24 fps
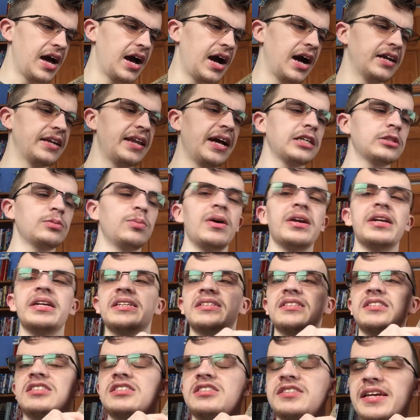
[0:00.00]
Next one
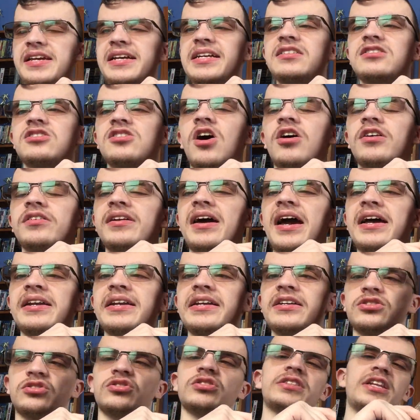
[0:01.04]
is Saints, All 9
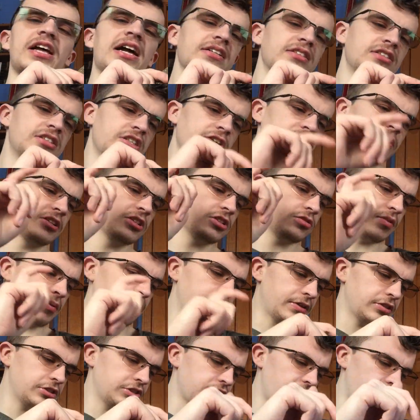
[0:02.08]
Inches in That series, written
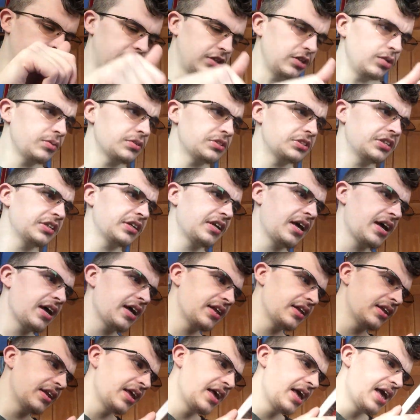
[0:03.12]
by Sean Lewis
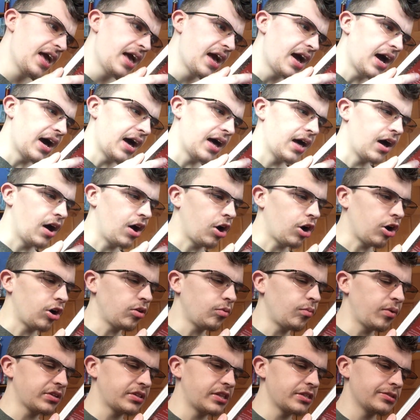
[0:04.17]
again.
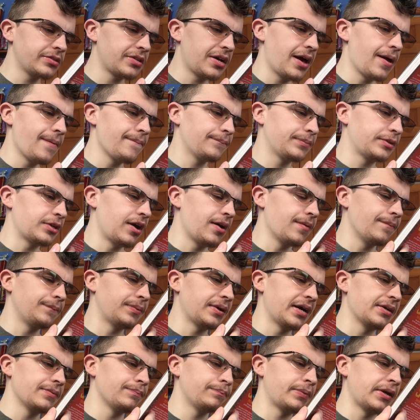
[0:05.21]
Artwork this time done
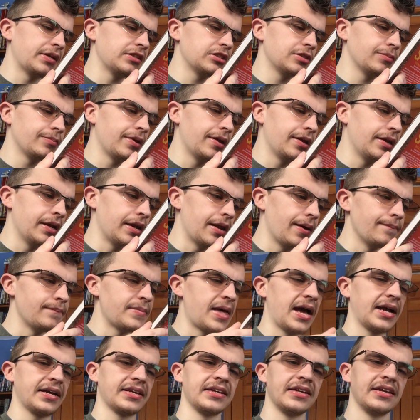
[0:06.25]
by Benjamin
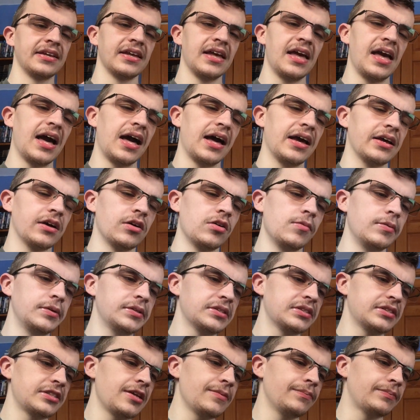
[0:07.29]
Mackey. I
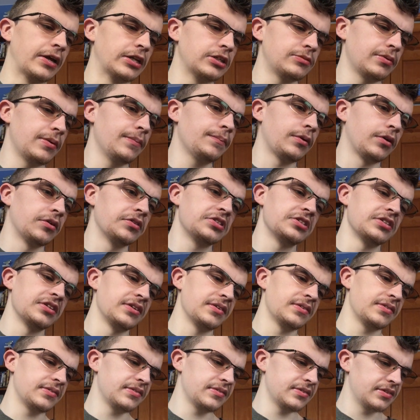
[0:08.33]
almost said Benjamin
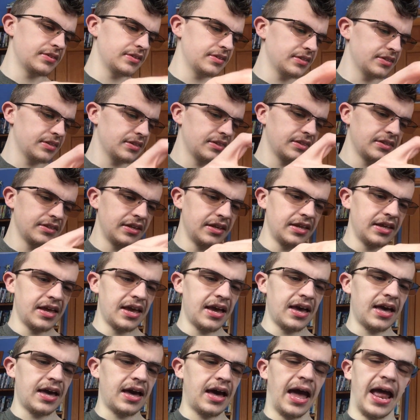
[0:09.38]
Percy.
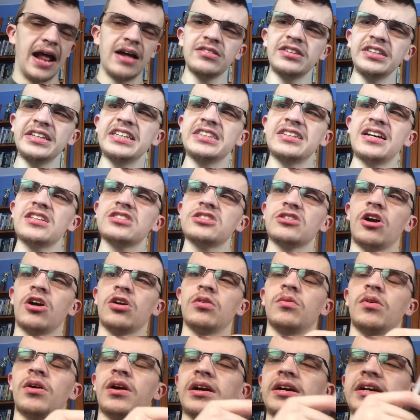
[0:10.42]
I don't think he does
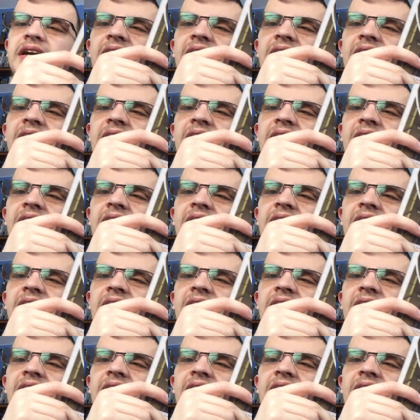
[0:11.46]
artwork.